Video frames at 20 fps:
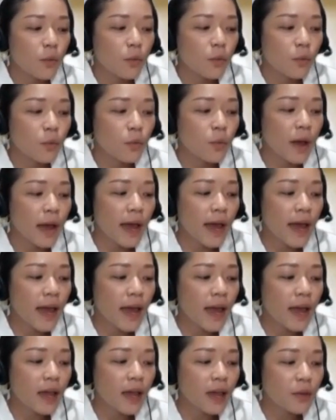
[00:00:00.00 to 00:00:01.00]

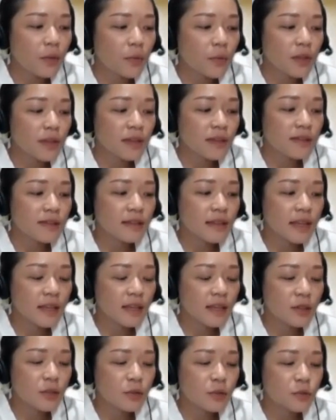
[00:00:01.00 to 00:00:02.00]
where would this
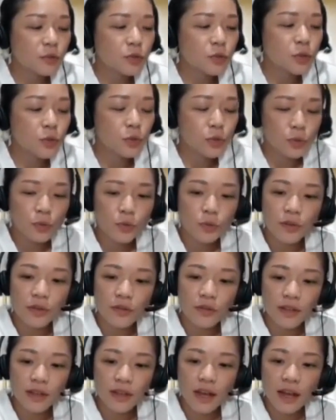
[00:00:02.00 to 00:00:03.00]
lead you to
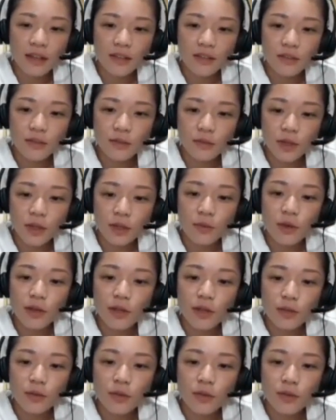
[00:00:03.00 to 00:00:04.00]
with regards to what you want
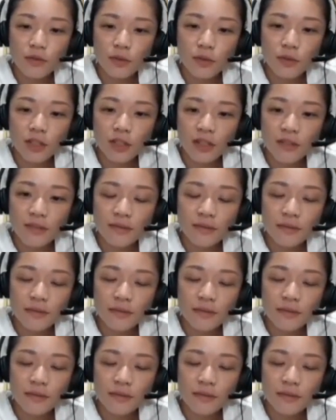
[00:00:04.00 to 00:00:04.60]
to do in the future?